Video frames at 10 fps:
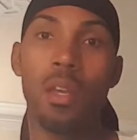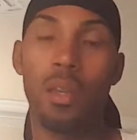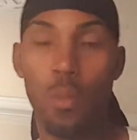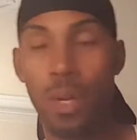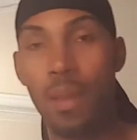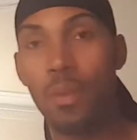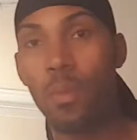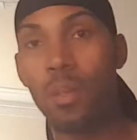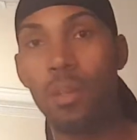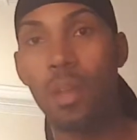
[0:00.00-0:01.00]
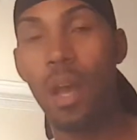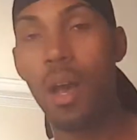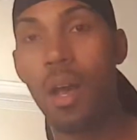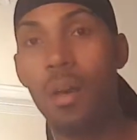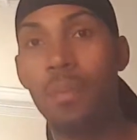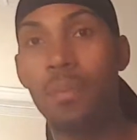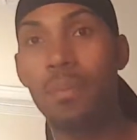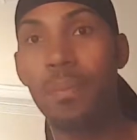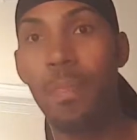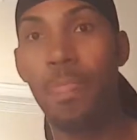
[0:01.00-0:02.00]
Good morning, everyone. I
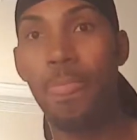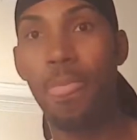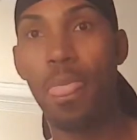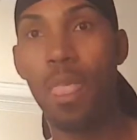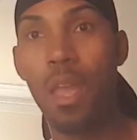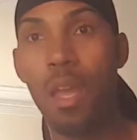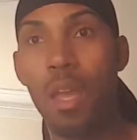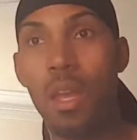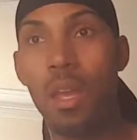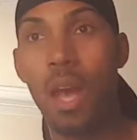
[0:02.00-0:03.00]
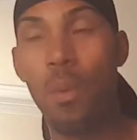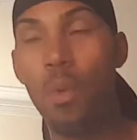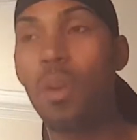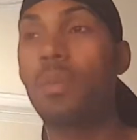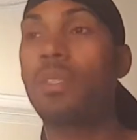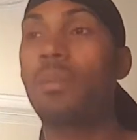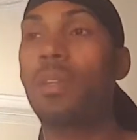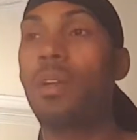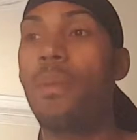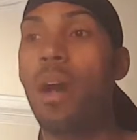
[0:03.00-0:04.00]
woke up with
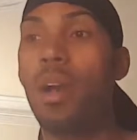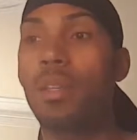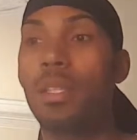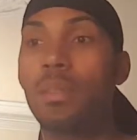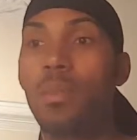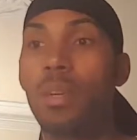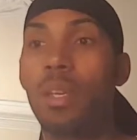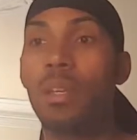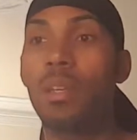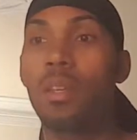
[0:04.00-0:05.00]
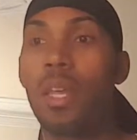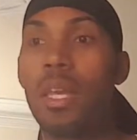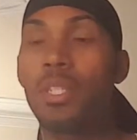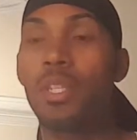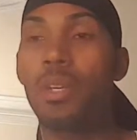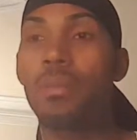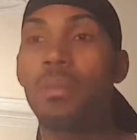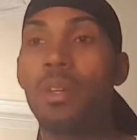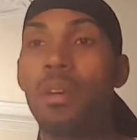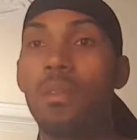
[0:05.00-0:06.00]
something on my heart this morning in
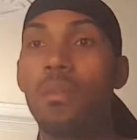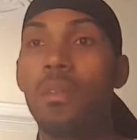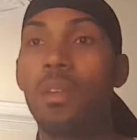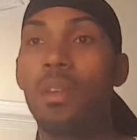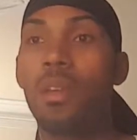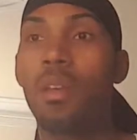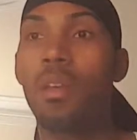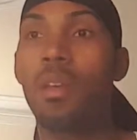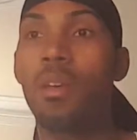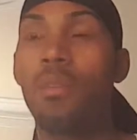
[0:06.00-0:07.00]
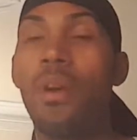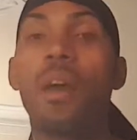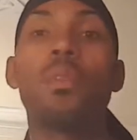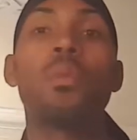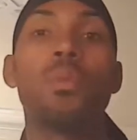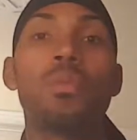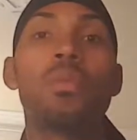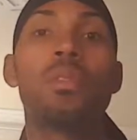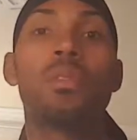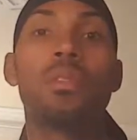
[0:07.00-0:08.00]
terms of father wounds.